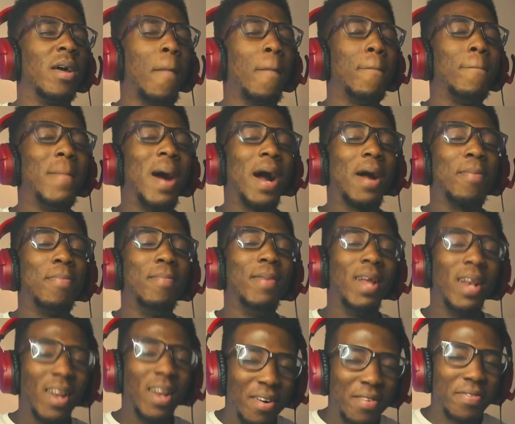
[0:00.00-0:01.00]
Mac
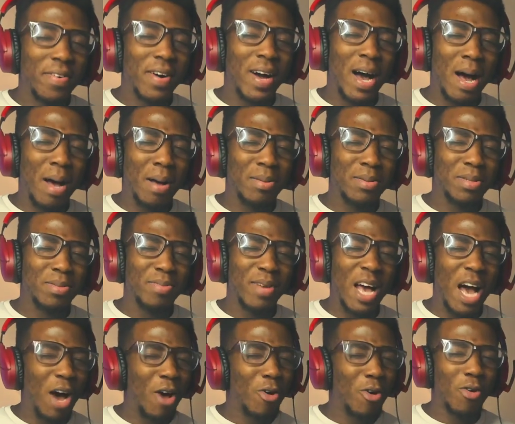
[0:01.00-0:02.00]
Miller vibes,
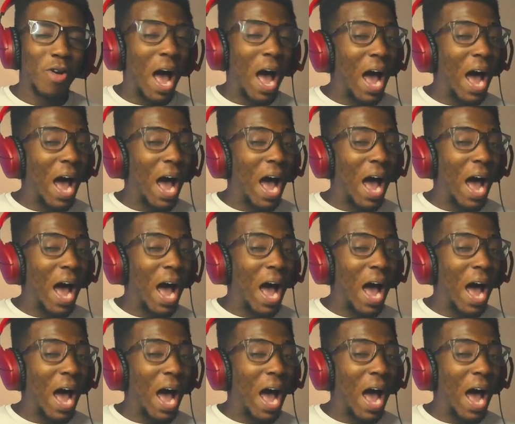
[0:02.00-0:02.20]
man.